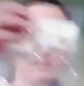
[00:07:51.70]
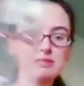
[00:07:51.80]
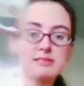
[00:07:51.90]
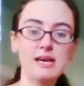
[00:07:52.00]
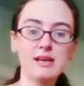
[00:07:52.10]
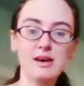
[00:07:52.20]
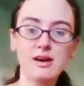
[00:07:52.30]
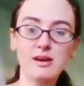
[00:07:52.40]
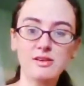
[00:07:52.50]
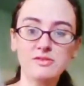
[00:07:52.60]
set
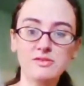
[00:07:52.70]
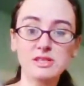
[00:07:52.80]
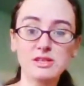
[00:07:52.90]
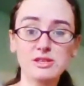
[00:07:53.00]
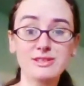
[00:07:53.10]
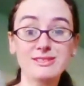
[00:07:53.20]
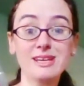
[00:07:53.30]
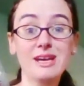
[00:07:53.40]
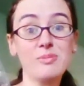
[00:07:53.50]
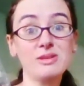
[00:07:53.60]
of stickers
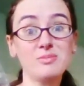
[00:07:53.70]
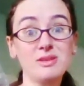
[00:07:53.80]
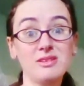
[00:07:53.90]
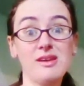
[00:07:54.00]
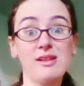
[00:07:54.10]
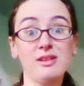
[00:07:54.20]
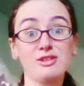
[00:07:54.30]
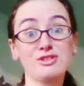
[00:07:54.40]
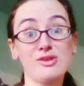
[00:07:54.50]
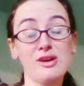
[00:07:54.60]
that I picked up at the dollar
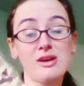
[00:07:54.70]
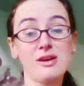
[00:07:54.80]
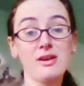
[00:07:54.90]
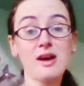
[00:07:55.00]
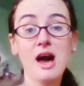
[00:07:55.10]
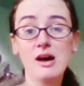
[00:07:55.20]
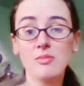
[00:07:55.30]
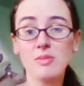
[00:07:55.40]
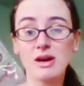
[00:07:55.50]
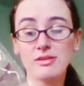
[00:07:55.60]
store
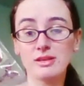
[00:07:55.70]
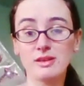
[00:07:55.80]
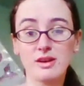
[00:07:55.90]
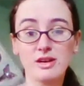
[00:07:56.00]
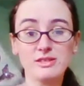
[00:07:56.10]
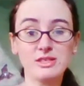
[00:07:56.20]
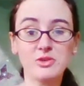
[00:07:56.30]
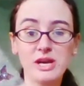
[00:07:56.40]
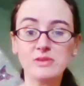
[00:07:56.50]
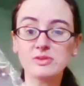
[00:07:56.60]
out of the arts and
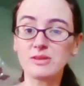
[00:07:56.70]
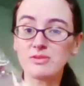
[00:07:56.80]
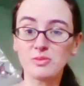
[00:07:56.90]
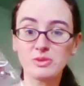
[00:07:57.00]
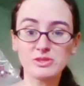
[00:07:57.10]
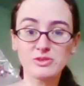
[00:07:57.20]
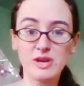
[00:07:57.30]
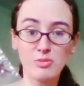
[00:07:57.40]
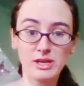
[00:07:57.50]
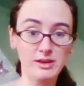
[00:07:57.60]
crafts stuff and the
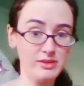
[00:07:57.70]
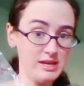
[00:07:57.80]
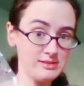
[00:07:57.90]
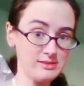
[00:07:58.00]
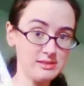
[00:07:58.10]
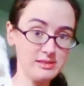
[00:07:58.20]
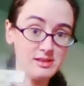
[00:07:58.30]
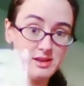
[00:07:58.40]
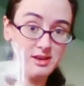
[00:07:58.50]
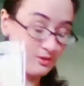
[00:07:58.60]
scrapbooking things.
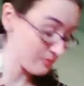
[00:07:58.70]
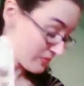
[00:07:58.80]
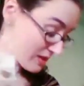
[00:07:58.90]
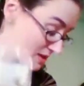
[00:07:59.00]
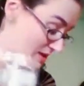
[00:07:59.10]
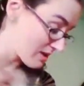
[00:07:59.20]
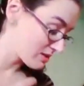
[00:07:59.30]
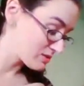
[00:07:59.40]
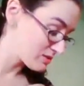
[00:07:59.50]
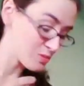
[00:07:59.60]
So
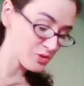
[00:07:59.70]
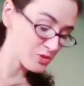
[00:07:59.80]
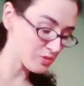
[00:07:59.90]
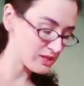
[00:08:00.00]
super duper